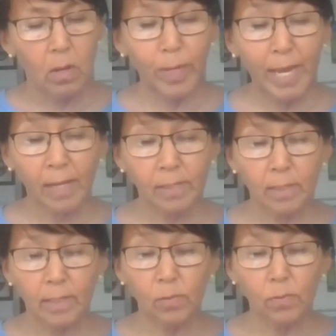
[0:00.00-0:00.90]
we
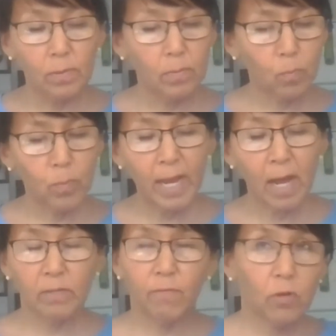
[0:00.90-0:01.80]

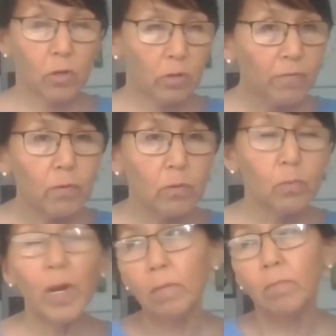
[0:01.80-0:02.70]
hunt for our
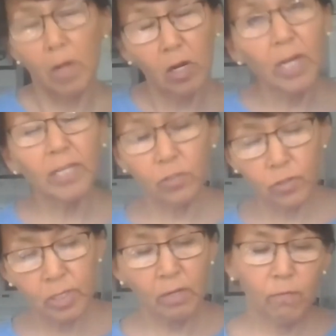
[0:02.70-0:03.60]
food. Well, our
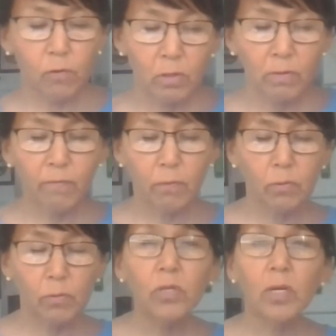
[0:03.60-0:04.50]
hunters hunt for our
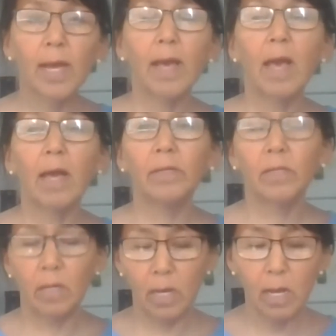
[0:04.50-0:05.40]
food, and
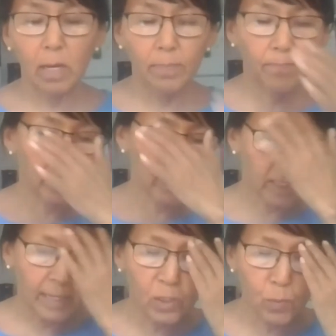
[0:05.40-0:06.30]
the
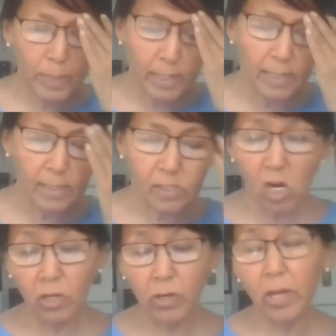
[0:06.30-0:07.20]
things we eat
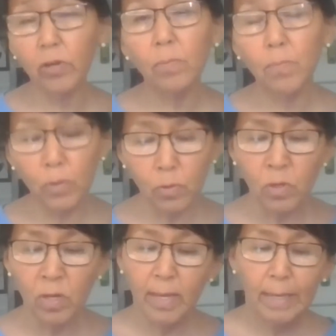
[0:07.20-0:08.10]
are
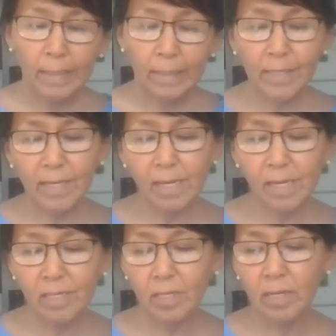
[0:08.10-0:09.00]
caribou,
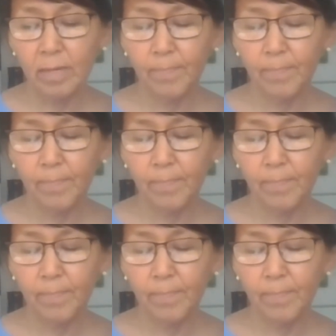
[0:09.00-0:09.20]
geese,